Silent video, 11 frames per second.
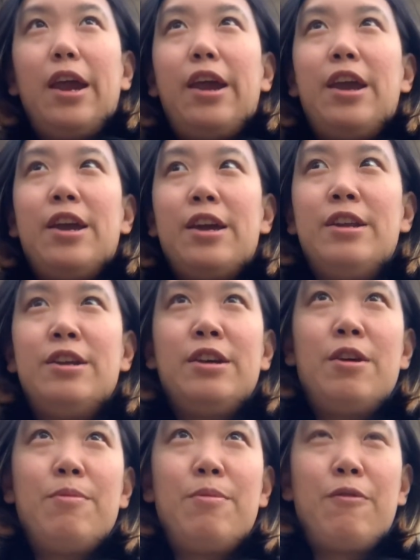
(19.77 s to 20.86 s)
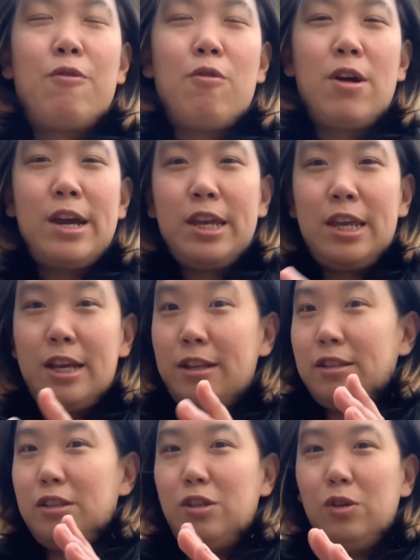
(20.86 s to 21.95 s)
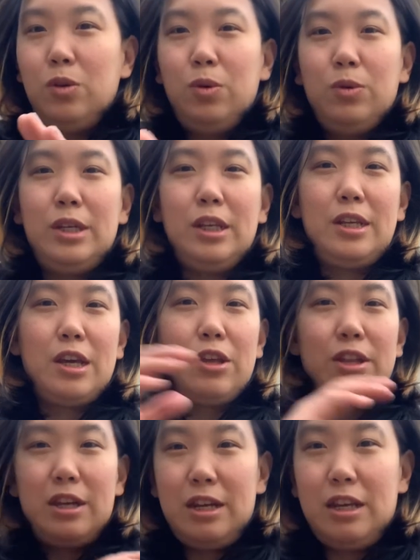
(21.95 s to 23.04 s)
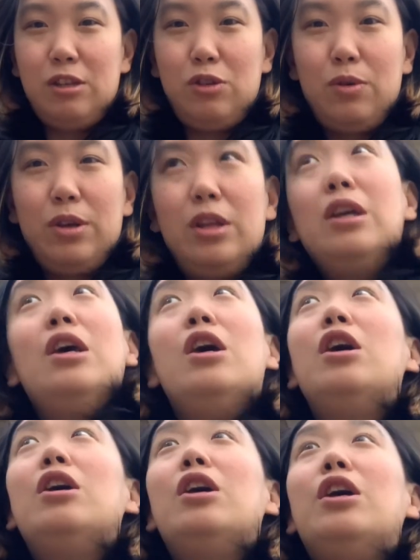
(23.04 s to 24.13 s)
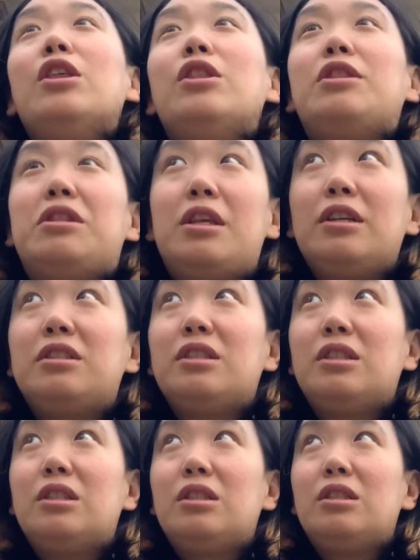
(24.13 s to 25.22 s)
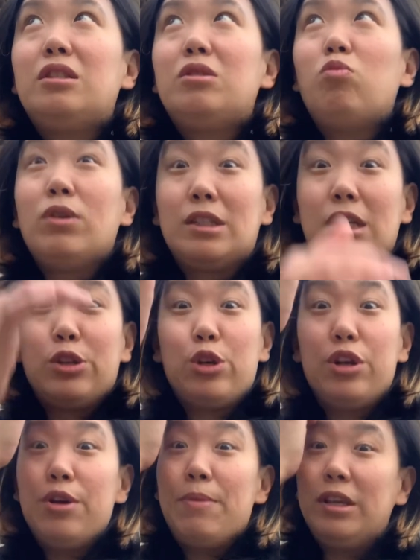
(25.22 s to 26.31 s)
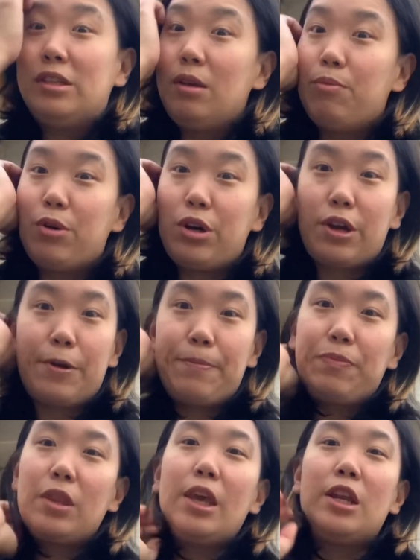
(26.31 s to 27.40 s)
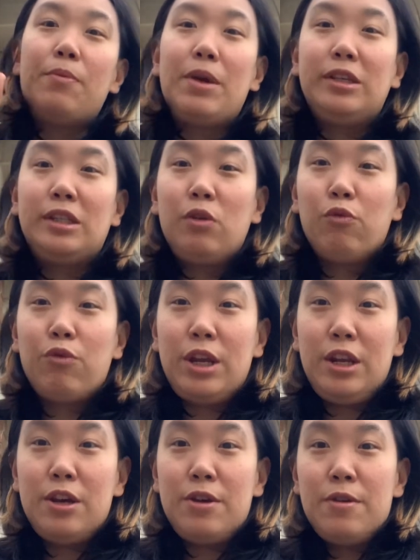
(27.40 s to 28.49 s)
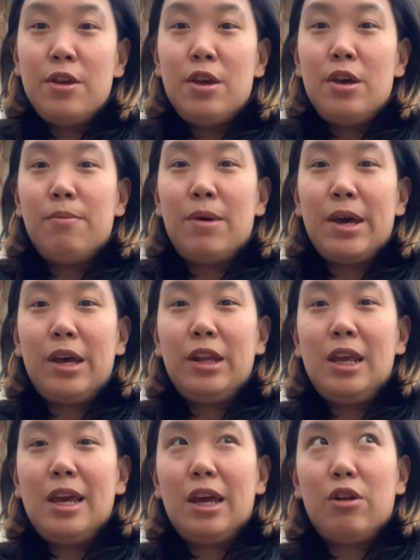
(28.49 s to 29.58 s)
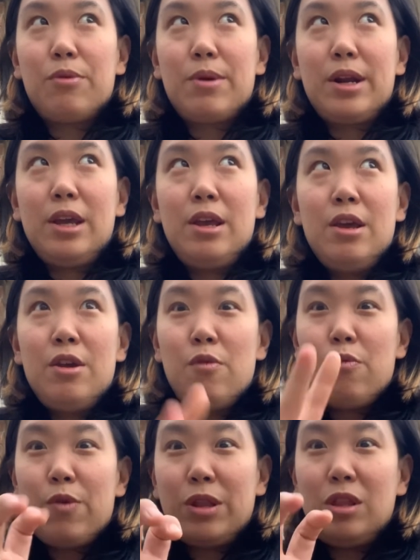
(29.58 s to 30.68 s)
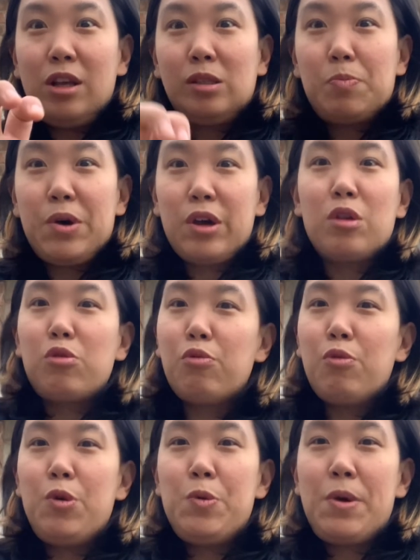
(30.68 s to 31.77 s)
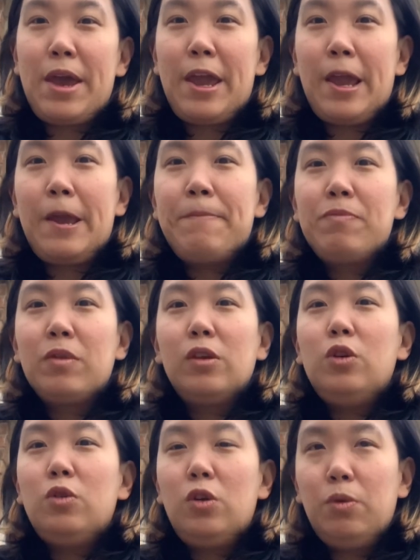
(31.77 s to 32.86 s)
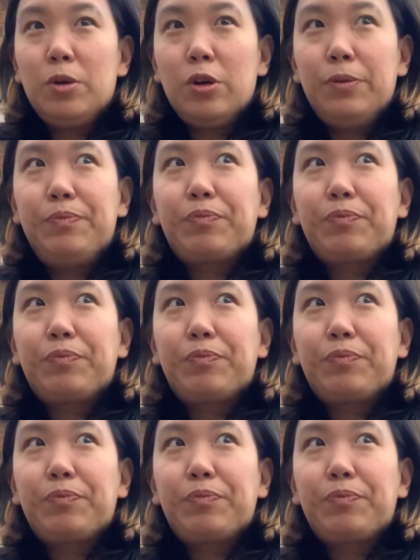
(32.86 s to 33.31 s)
And before I get too detailed and into it, this was such an amazing book, an amazing read. My honey had already read this book through a YouTuber,